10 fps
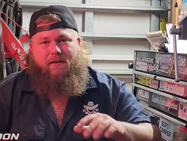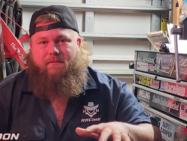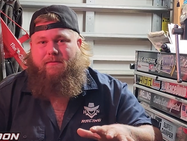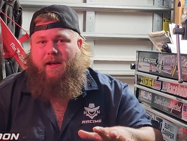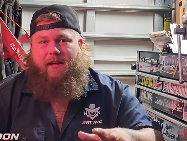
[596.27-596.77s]
you can
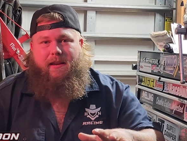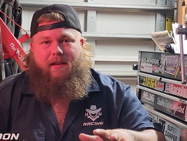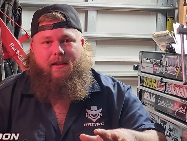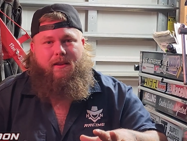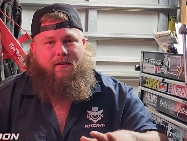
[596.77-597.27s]
fight
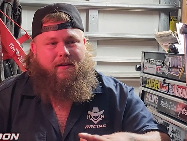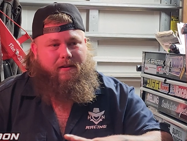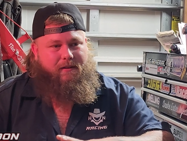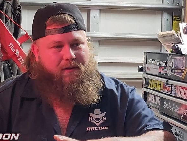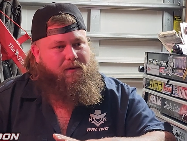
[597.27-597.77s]
it. You
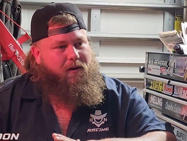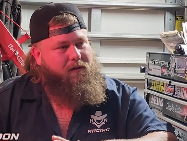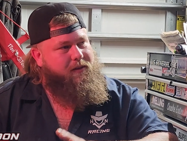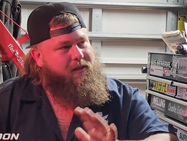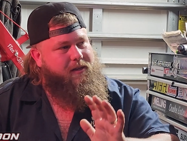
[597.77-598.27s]
can do
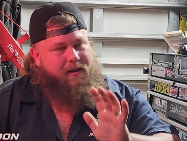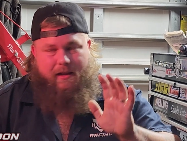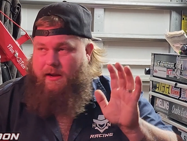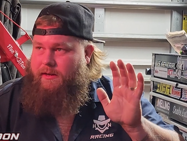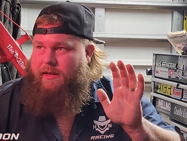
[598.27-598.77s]
all this
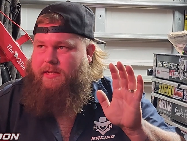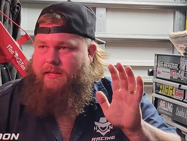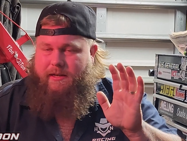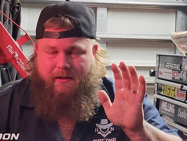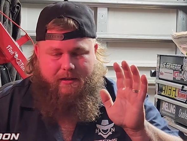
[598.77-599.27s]

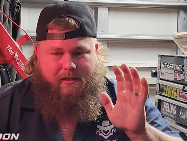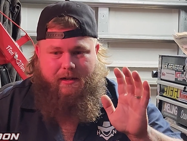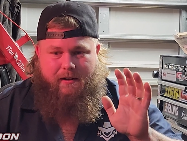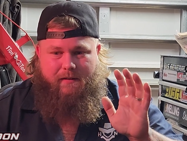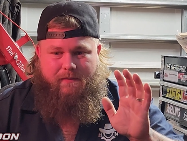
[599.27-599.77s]
unnecessary
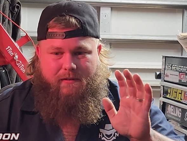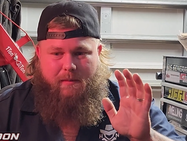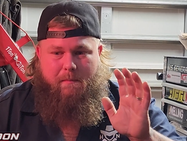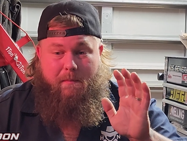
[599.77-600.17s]
stuff to